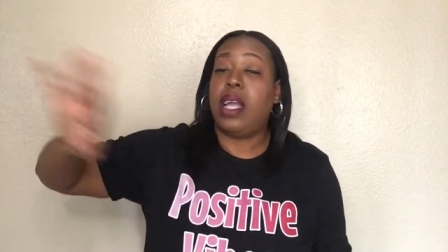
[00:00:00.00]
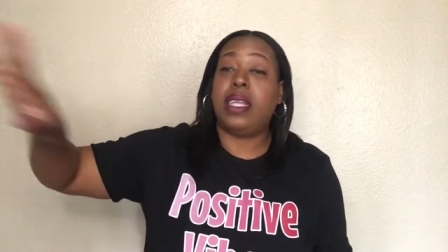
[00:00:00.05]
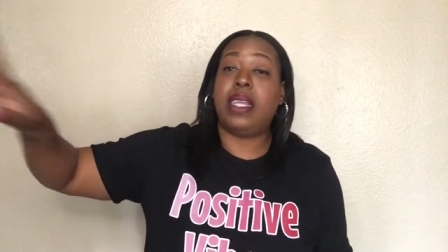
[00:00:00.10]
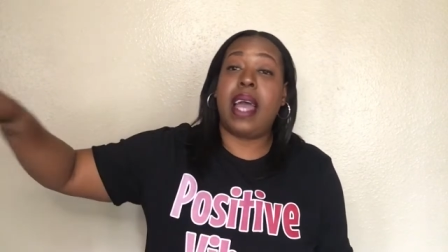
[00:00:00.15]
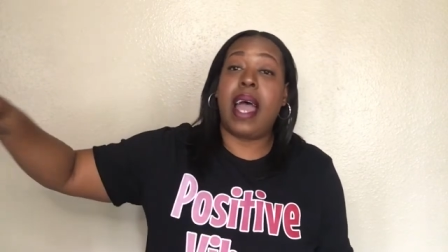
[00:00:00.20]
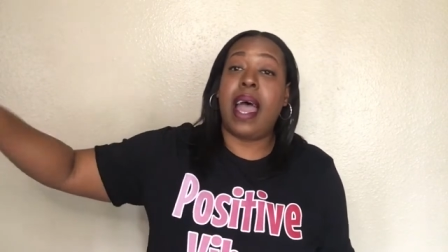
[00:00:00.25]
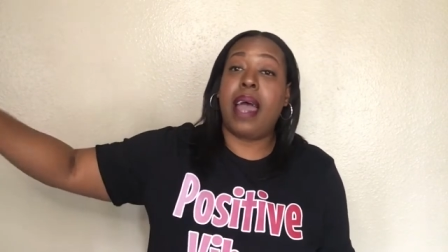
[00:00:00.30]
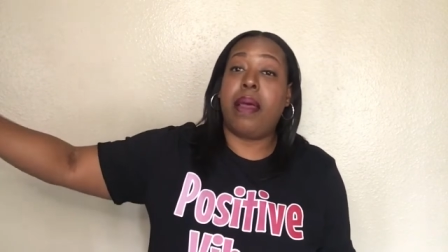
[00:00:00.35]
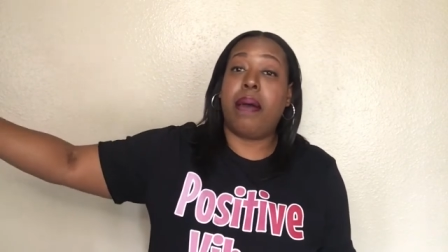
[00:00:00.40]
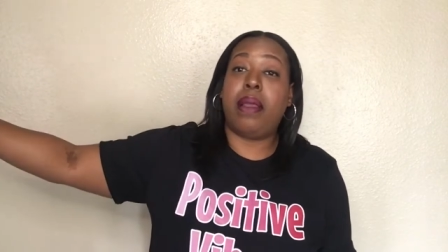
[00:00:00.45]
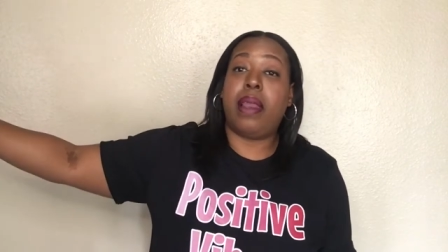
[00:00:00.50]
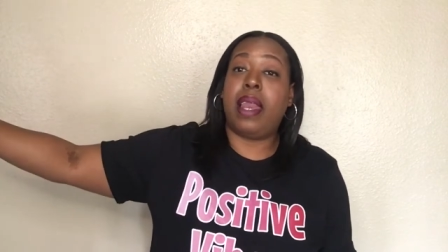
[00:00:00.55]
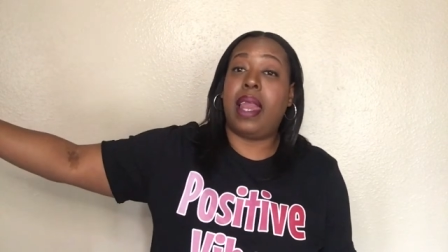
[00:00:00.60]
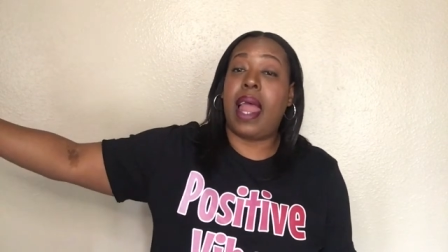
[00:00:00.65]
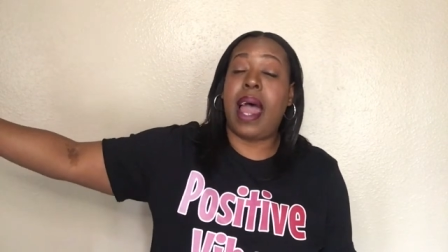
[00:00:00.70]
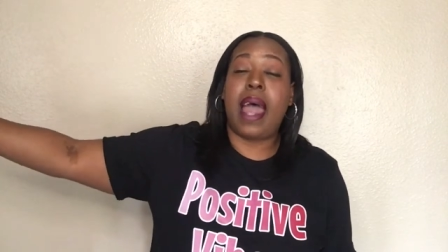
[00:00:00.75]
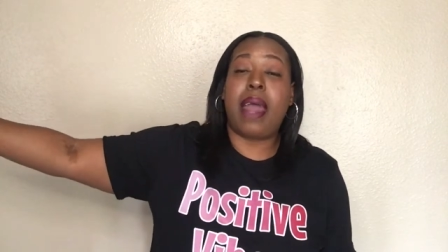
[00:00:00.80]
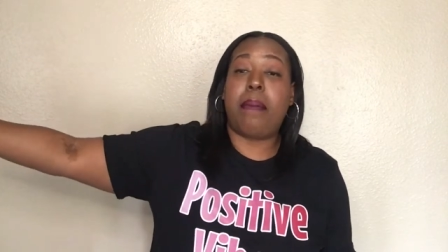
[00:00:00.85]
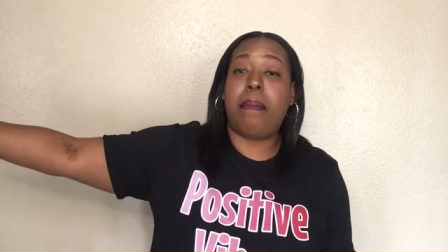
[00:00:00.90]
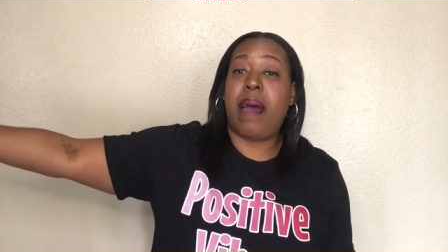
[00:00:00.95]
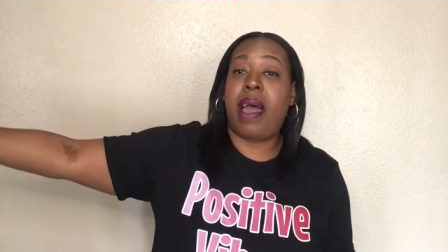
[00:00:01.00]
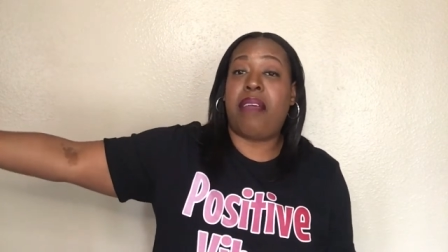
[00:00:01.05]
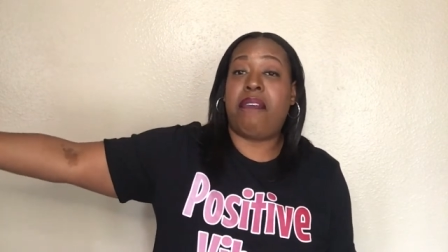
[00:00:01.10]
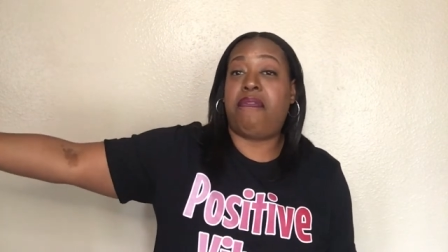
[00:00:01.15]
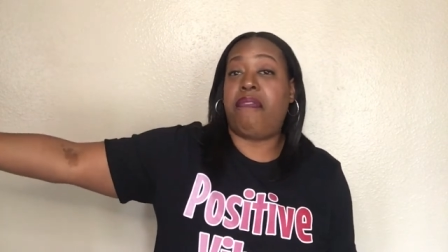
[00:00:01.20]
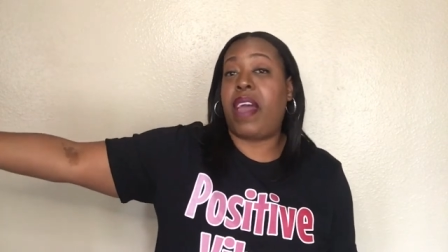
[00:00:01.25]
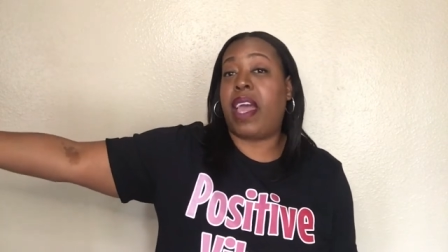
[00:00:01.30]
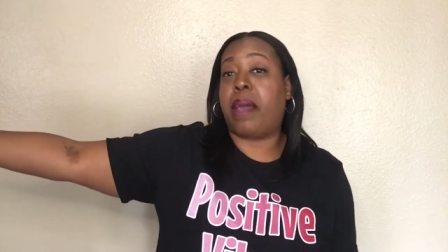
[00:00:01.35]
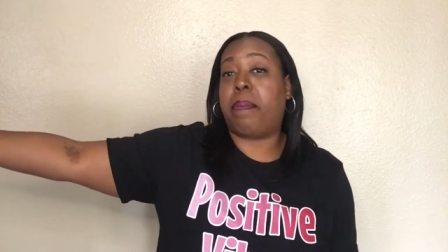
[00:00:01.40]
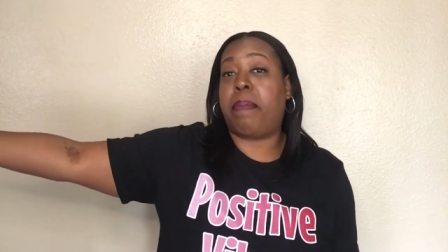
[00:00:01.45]
died a lot about a
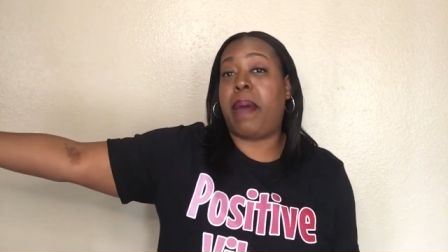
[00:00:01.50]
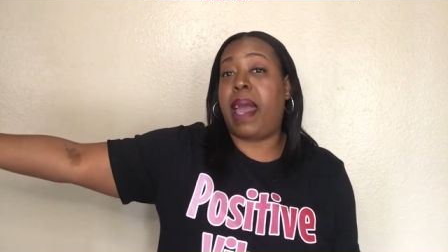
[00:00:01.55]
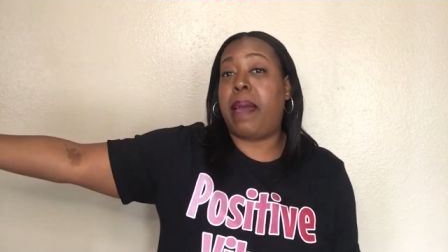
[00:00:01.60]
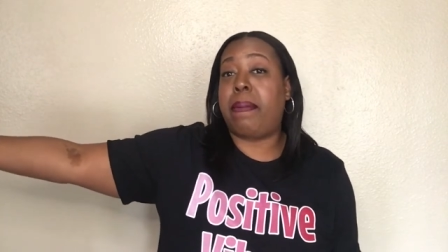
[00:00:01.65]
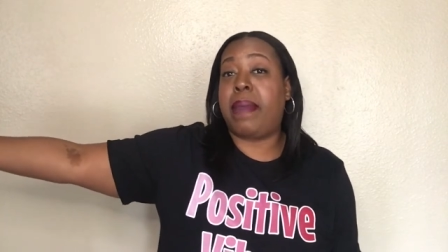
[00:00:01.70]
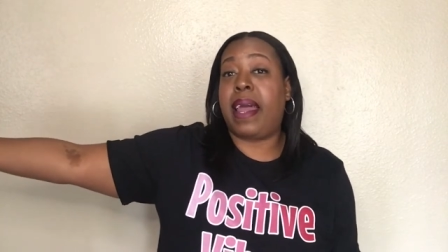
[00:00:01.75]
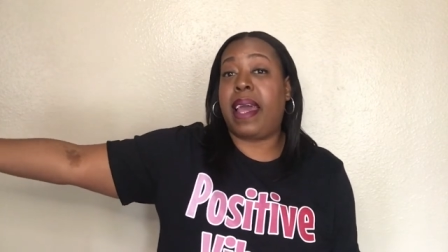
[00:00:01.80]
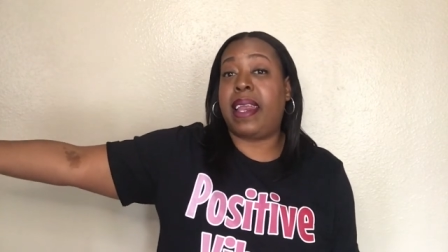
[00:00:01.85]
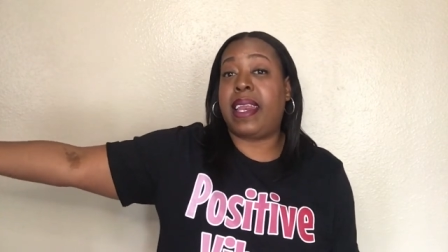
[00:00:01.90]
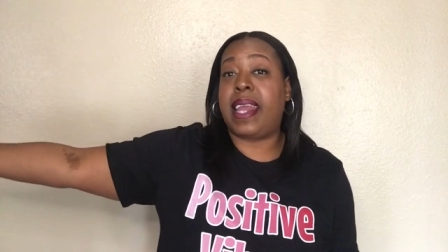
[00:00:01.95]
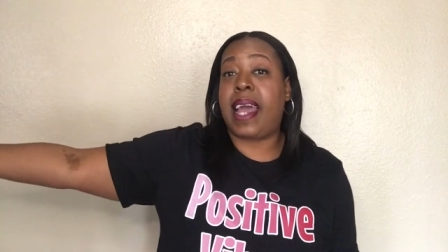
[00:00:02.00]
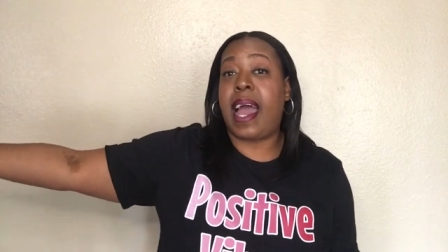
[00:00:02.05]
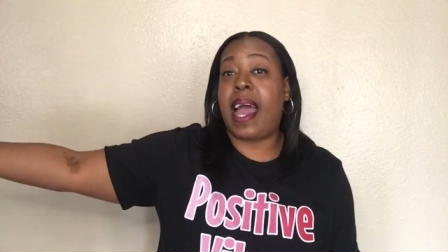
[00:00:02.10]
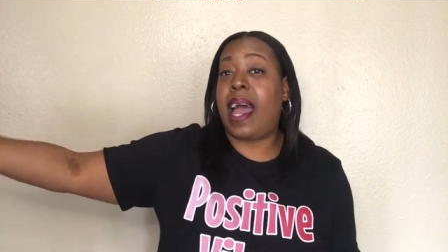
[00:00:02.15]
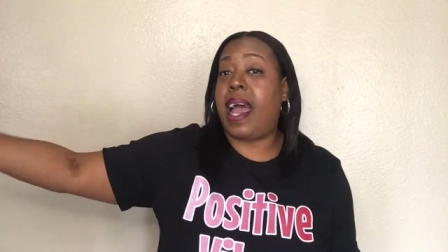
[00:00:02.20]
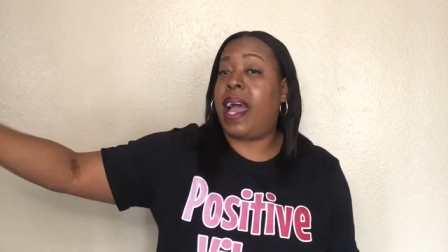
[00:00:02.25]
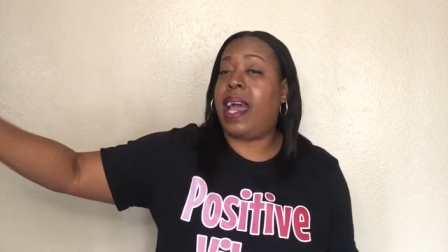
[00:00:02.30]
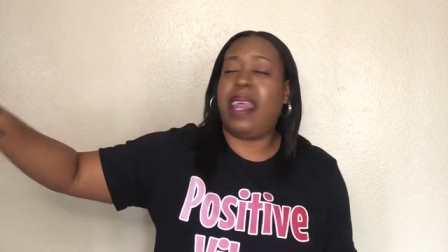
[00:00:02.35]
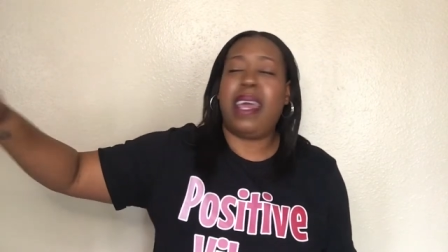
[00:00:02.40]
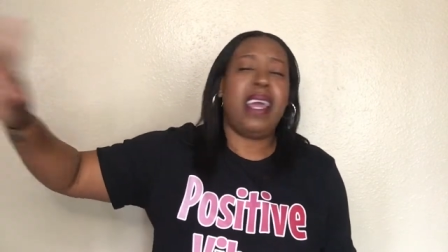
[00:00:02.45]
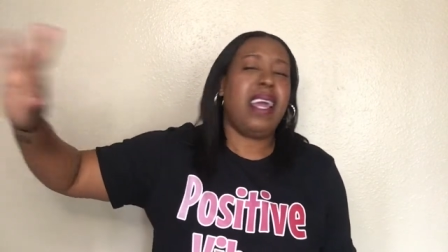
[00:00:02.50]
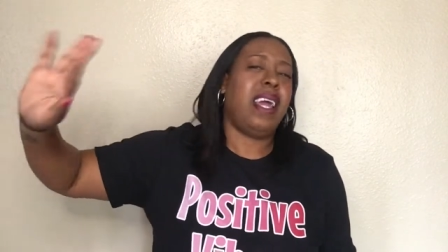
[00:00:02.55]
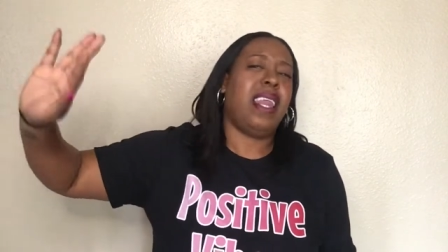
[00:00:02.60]
fake baby that died,